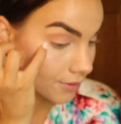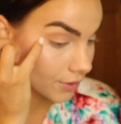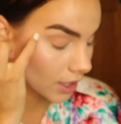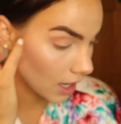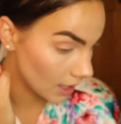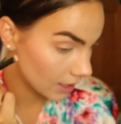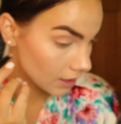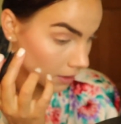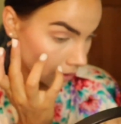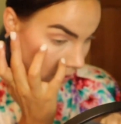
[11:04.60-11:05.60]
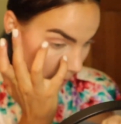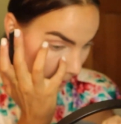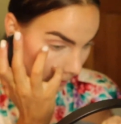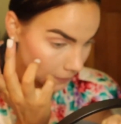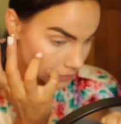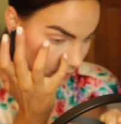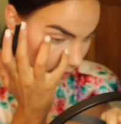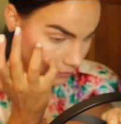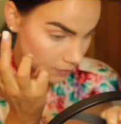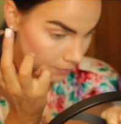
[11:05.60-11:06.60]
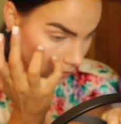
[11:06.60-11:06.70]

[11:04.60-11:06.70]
of your eye. So that's what I'm